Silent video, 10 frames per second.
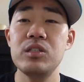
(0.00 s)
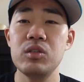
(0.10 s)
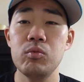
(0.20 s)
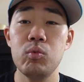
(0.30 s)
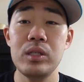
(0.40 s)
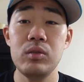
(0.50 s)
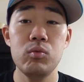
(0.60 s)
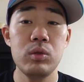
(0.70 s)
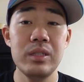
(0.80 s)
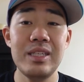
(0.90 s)
So what you
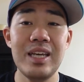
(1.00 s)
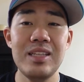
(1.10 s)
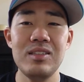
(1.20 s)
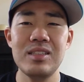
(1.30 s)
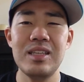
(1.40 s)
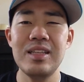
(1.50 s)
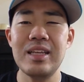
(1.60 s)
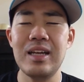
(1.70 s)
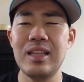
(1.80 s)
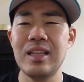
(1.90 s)
really get, you just get
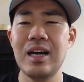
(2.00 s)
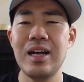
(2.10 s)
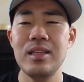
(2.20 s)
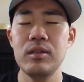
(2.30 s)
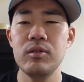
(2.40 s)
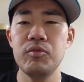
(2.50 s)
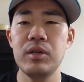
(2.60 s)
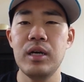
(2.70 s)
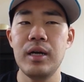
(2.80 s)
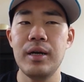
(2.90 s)
like a lot
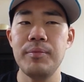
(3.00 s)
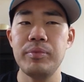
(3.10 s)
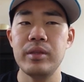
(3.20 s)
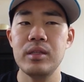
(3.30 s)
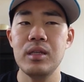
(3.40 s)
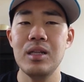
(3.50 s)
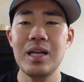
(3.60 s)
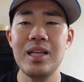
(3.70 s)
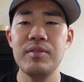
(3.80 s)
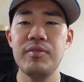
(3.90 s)

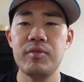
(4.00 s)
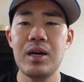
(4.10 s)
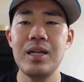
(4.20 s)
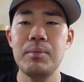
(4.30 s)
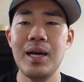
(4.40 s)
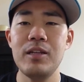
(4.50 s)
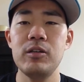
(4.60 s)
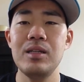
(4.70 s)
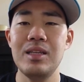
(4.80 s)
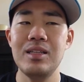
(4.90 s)
of fried batter
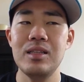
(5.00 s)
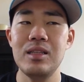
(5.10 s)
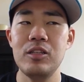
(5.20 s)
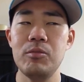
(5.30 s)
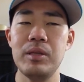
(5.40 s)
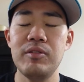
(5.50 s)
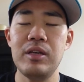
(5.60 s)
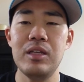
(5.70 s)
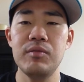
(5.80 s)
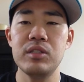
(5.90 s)
and then a little of a
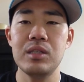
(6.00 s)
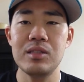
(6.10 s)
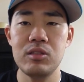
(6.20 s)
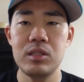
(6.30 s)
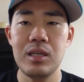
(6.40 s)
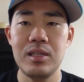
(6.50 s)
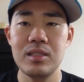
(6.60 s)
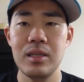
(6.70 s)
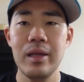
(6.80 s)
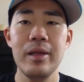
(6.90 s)
hint of a sausage
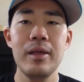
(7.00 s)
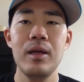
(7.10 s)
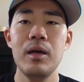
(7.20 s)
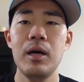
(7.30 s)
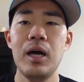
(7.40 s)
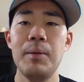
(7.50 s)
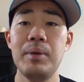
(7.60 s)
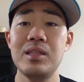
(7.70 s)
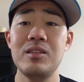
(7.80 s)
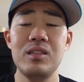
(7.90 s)
taste.
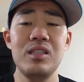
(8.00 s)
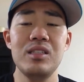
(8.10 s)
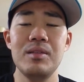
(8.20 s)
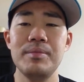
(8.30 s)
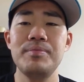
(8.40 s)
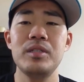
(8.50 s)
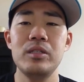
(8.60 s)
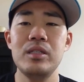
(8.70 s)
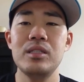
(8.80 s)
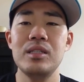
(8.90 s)
But they're decent. They're
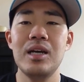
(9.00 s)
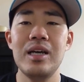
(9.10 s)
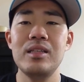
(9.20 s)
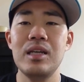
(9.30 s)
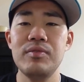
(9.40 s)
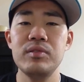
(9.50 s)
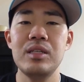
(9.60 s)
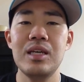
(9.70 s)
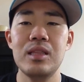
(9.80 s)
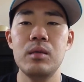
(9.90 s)
decent. I definitely
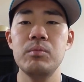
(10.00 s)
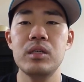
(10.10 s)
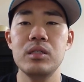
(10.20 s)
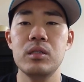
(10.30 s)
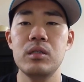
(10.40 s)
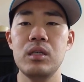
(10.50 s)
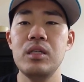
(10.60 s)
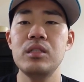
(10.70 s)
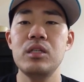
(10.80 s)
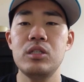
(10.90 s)
get them because they're
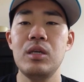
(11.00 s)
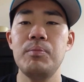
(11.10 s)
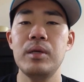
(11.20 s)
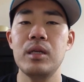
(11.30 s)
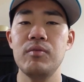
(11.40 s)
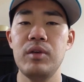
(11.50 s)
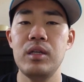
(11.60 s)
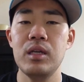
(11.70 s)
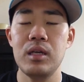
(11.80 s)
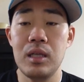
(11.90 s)
easy, cheap, and
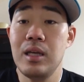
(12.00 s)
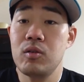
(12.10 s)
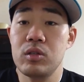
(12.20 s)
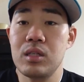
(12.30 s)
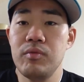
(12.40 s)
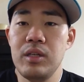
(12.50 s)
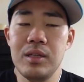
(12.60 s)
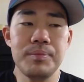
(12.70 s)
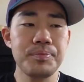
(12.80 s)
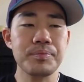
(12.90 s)
convenient, and of course convenient.